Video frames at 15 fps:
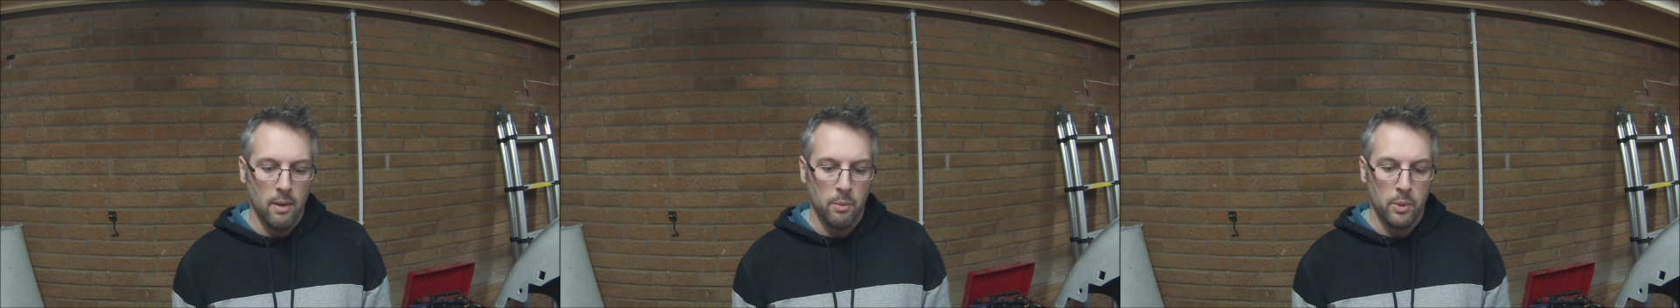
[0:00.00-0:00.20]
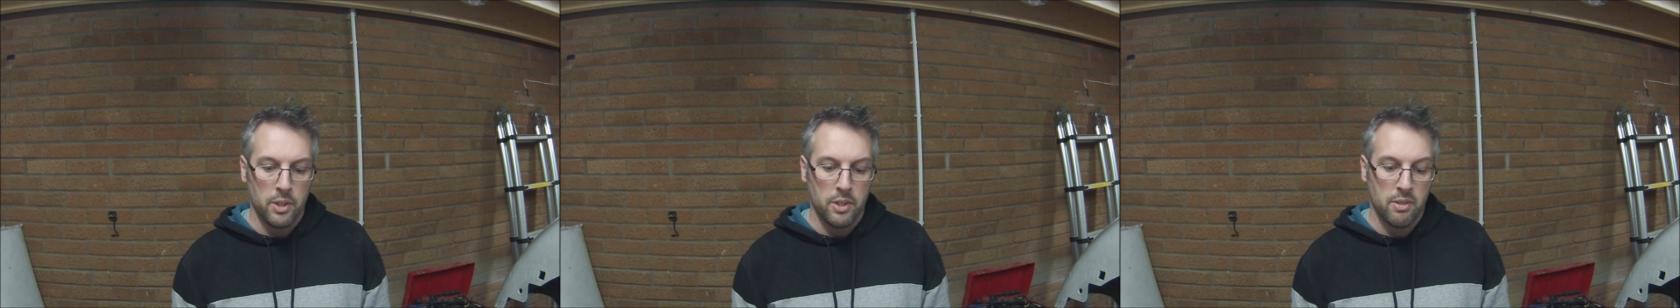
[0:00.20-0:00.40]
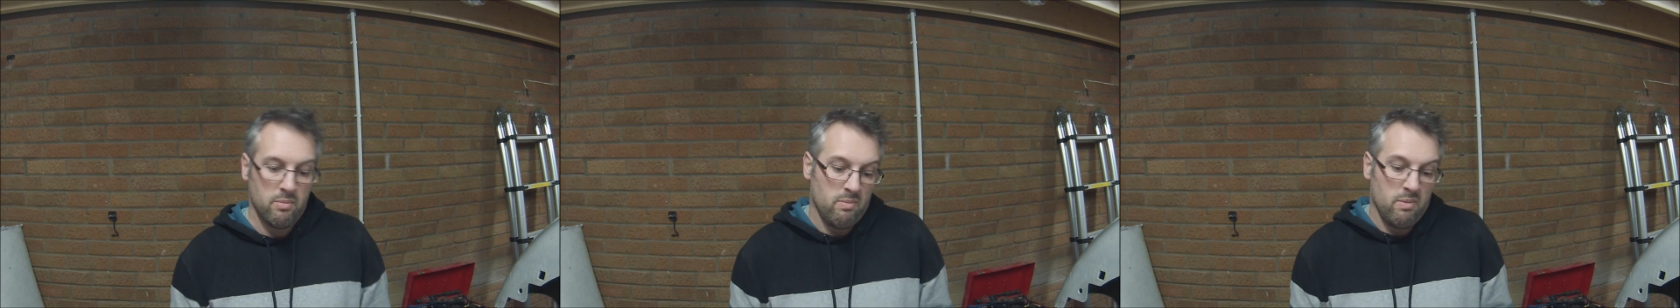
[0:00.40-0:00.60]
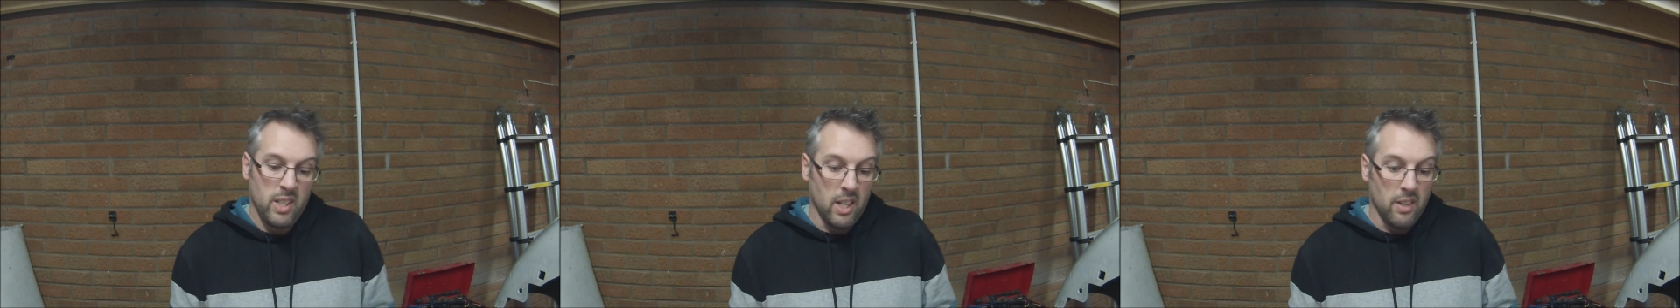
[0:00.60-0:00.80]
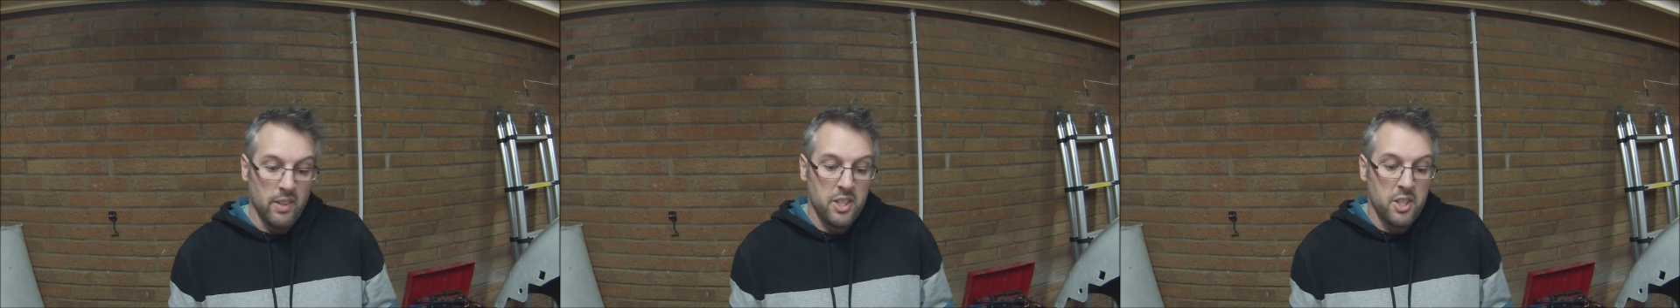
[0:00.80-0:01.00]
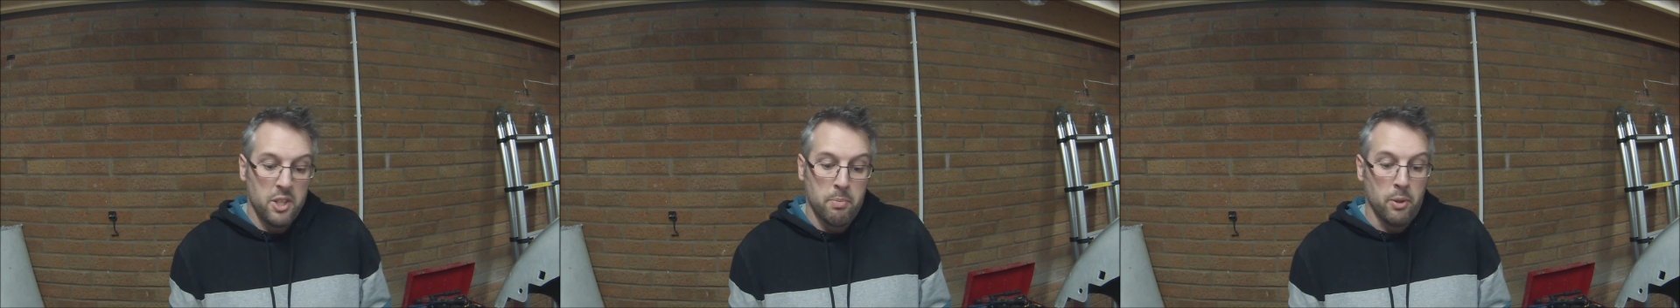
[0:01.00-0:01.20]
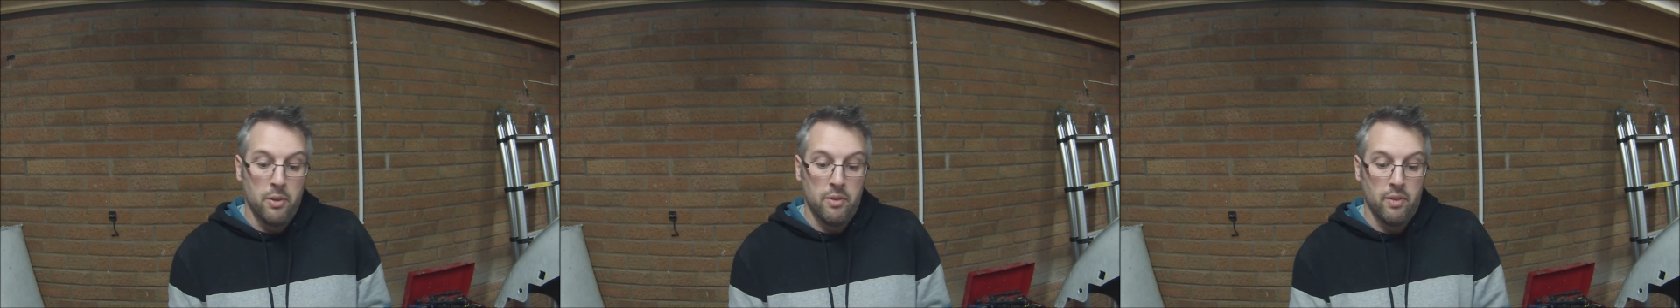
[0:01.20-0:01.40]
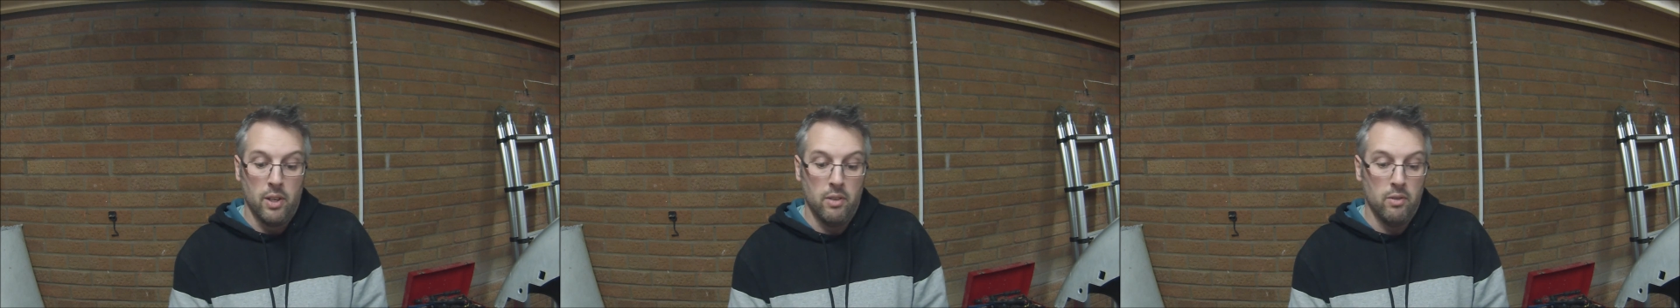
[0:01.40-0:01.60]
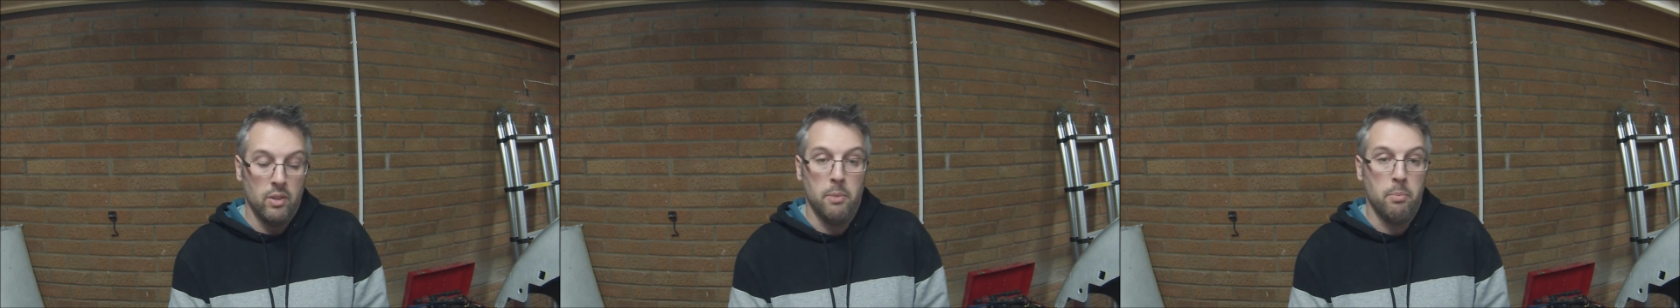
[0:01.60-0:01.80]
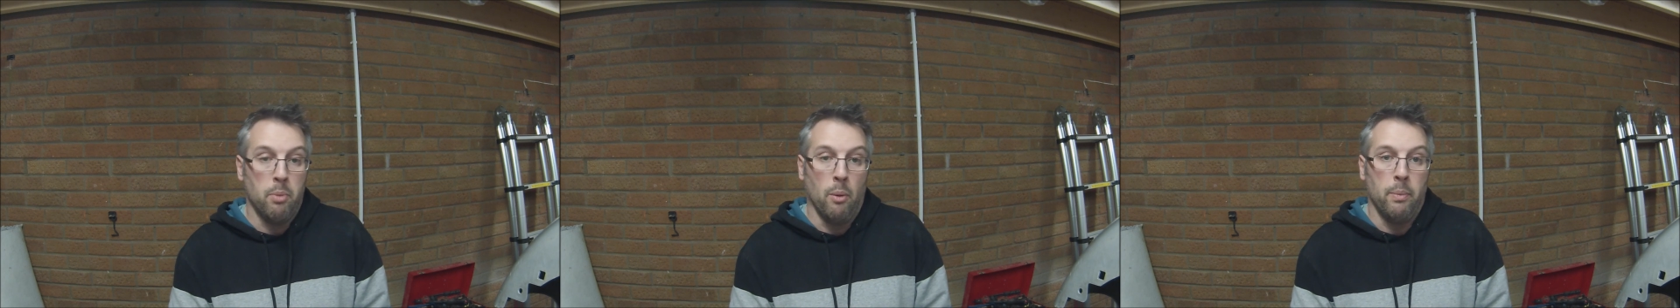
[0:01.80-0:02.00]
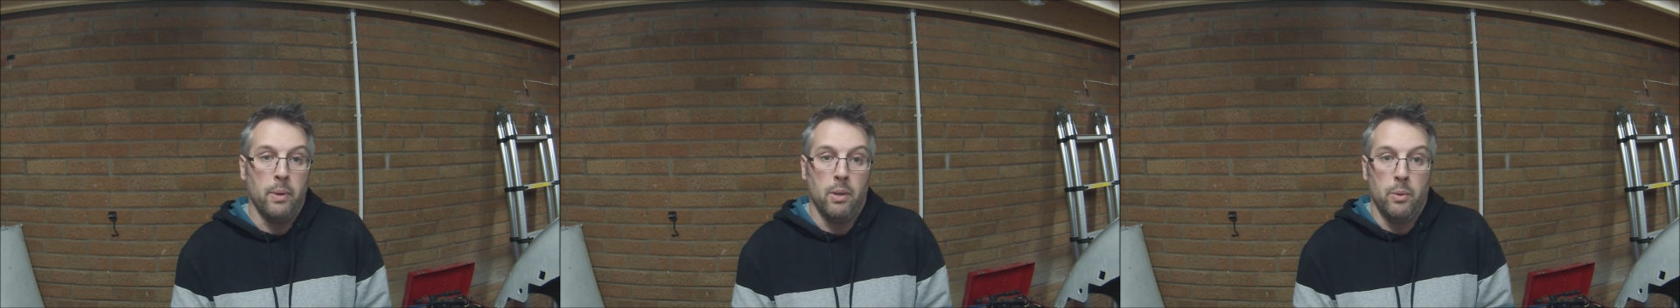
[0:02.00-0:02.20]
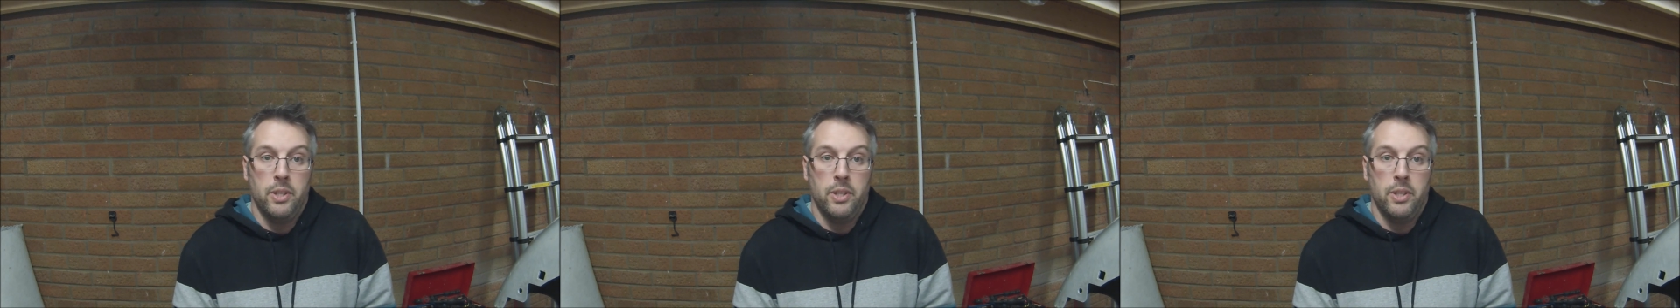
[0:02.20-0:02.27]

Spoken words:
which it just proves really popular